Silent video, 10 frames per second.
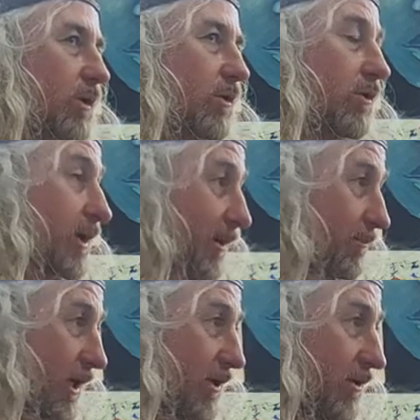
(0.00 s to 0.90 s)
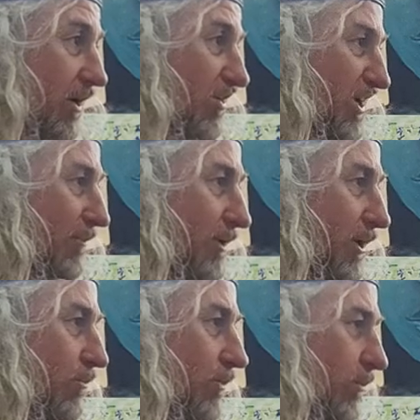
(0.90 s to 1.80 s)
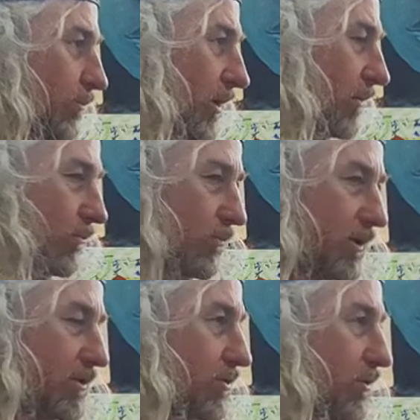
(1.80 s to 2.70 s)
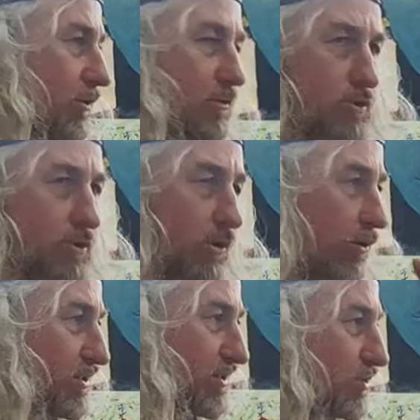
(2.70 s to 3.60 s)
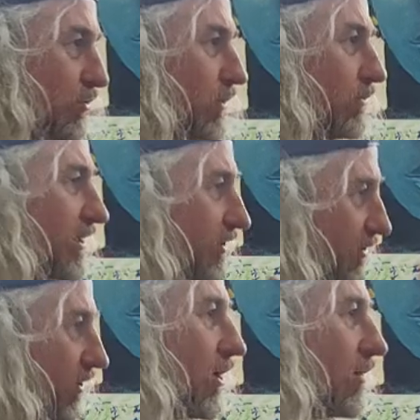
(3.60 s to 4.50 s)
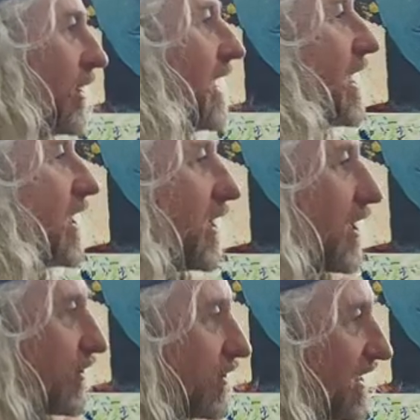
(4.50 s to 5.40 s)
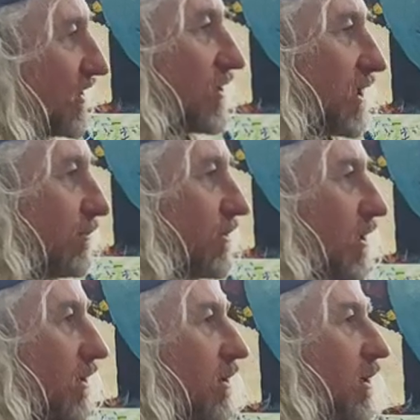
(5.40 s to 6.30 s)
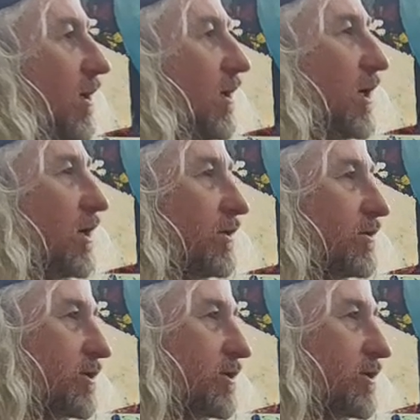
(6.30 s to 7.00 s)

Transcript: you're a Capetonian, are you a Capetonian? What is your origin story? Where did you grow up? How did you get to Cape Town? How did you